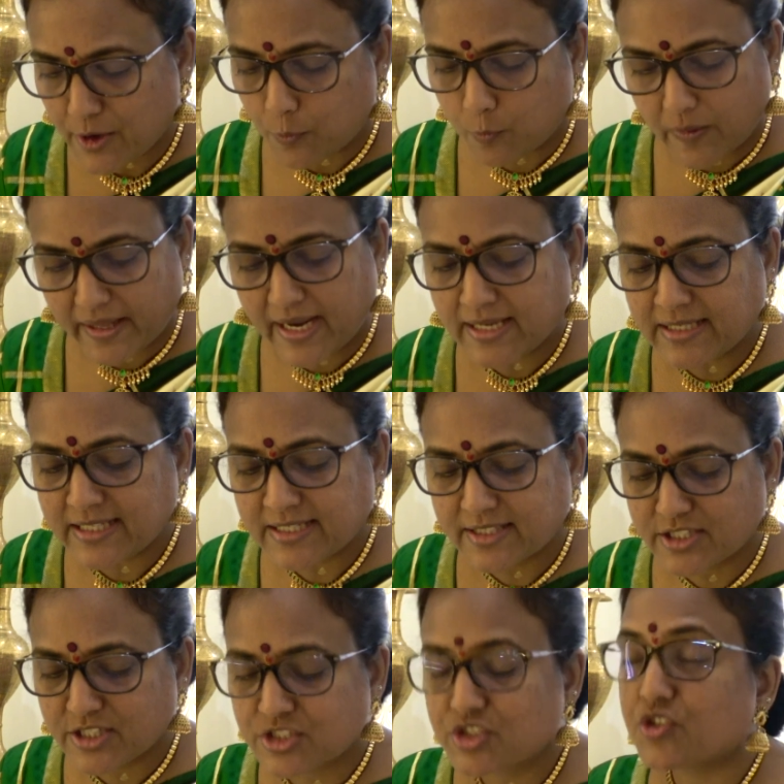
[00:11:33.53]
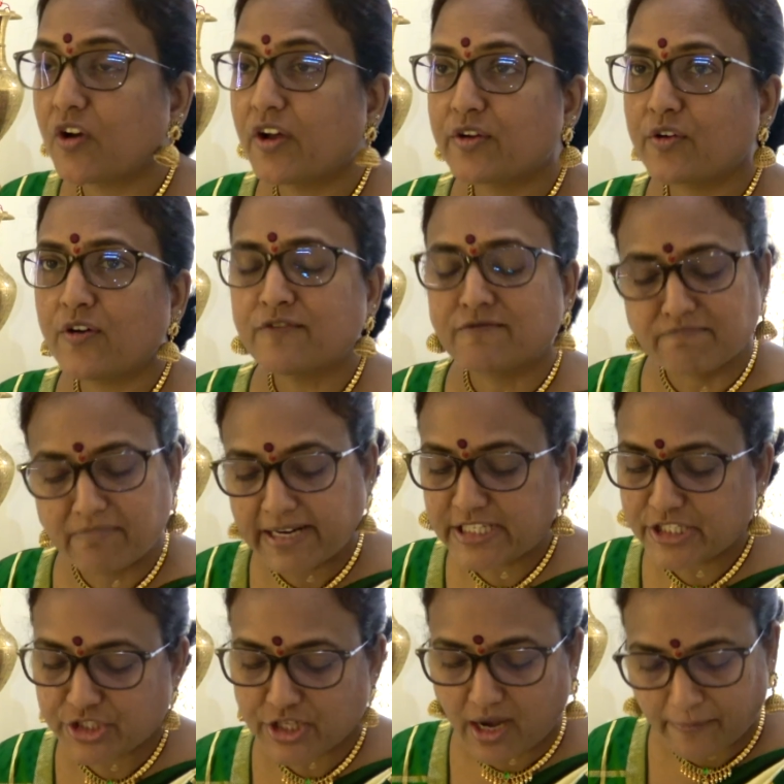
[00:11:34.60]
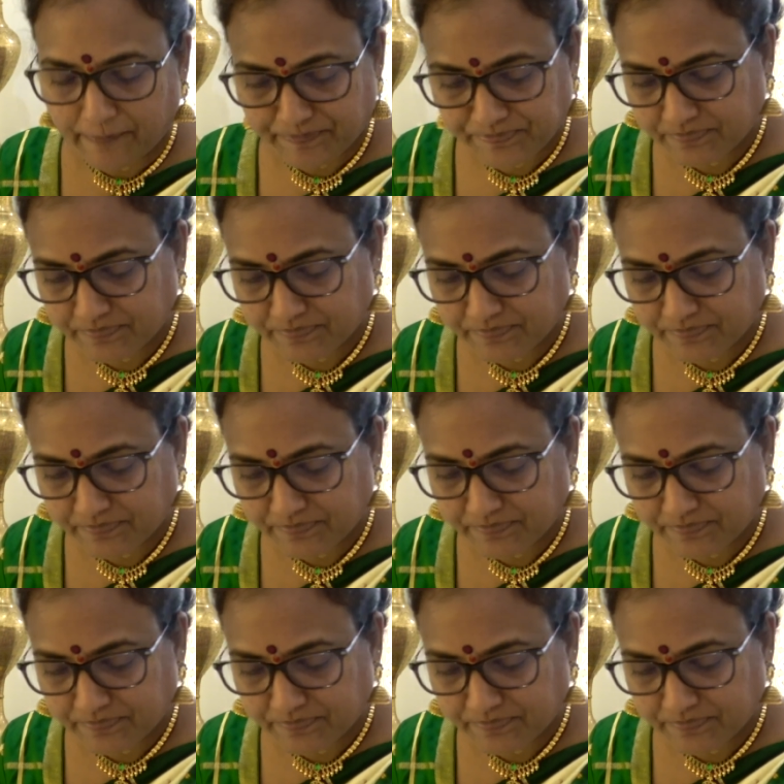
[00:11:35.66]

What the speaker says: verily the destroyer of Mahisha.